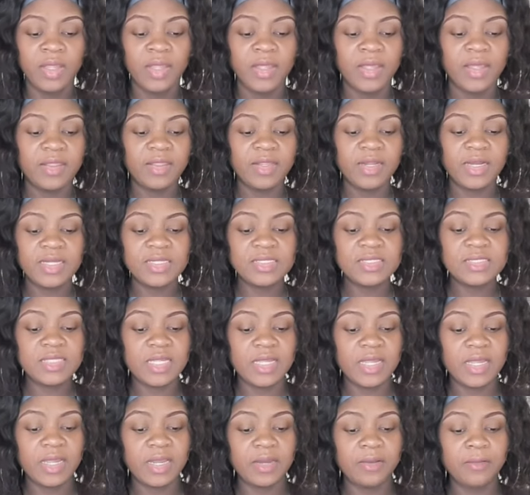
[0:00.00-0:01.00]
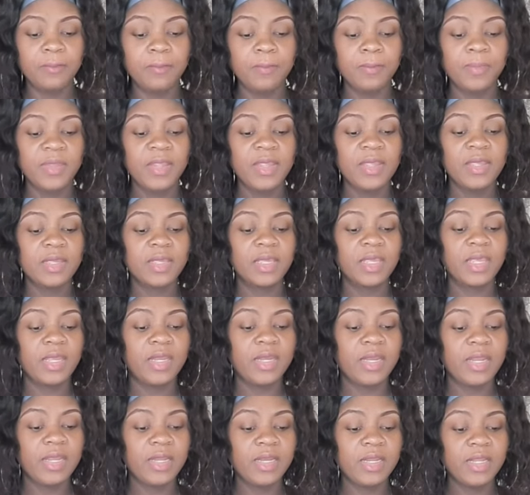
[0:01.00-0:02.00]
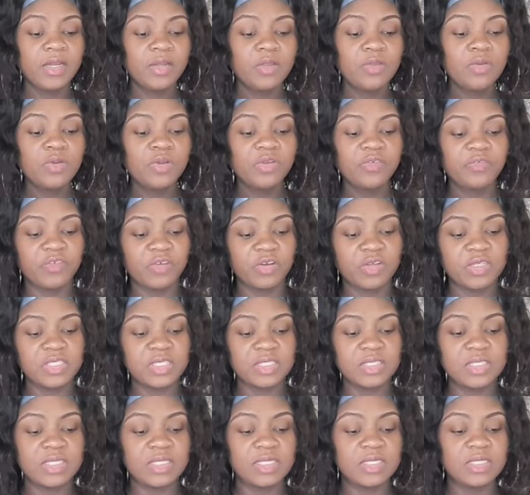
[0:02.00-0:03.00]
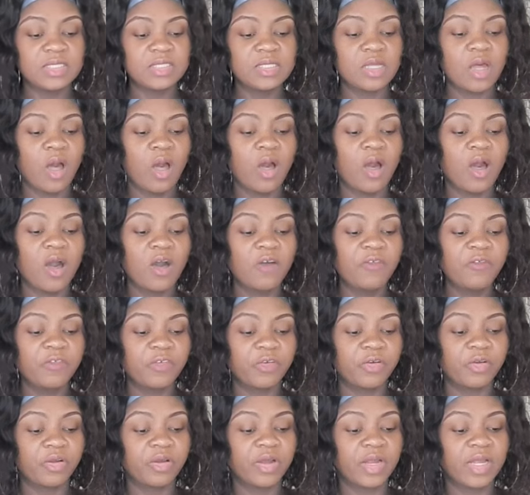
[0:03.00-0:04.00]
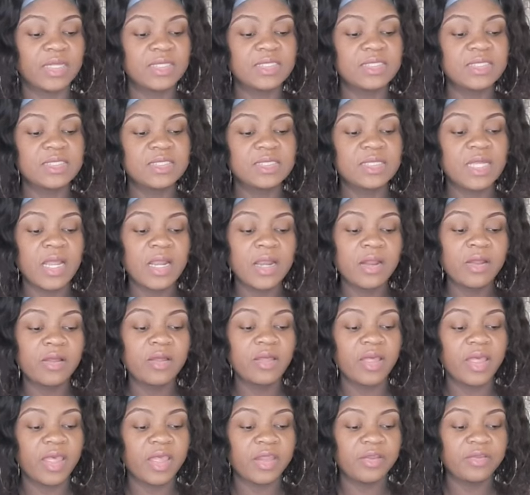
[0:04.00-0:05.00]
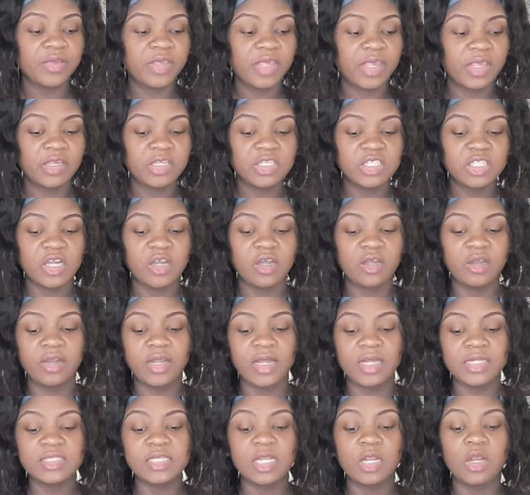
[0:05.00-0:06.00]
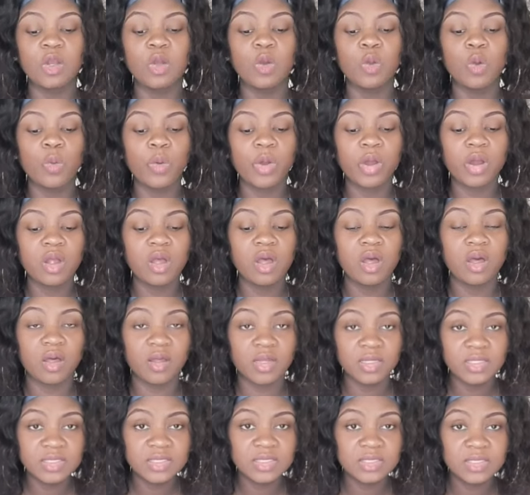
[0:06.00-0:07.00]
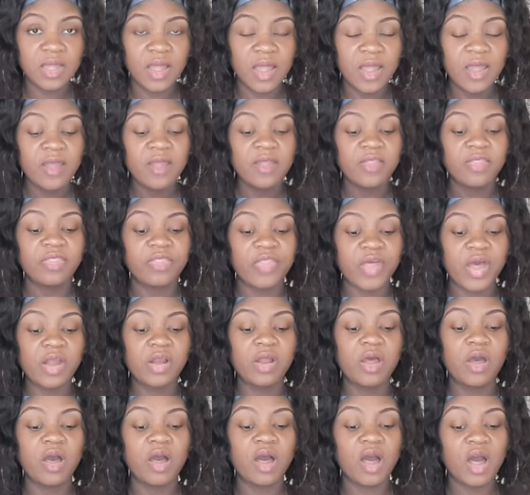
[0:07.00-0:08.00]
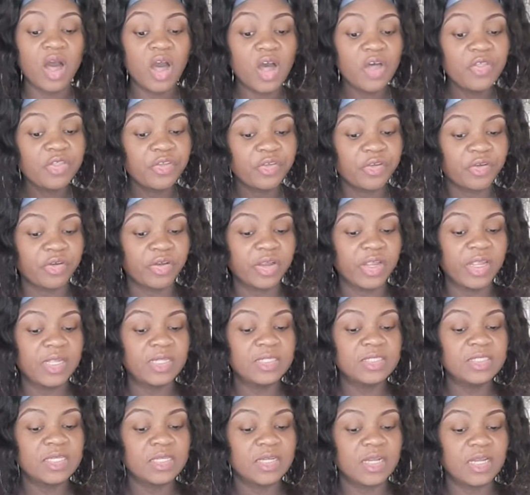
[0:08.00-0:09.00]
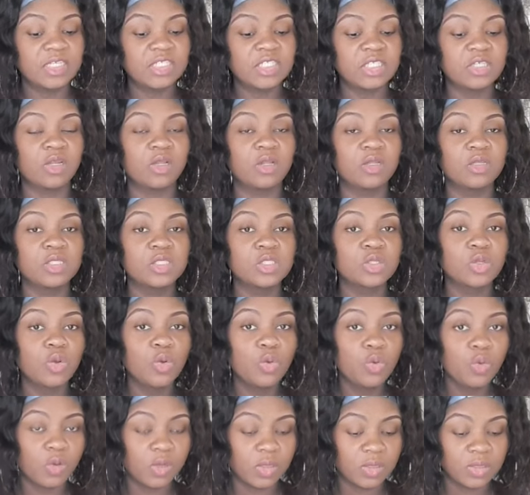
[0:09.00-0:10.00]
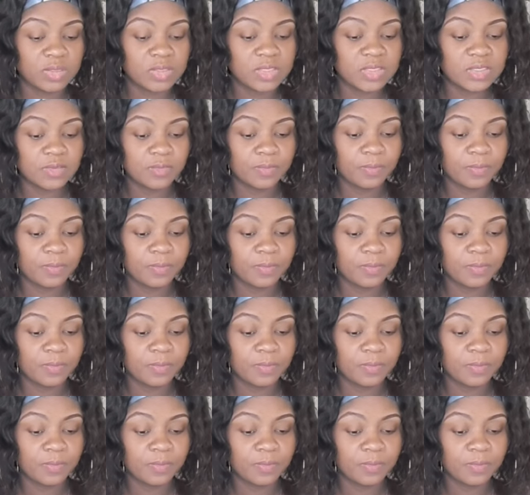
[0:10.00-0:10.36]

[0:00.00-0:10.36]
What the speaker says: And then I said, Canadian universities offer a stellar education at a lower cost than other international schools.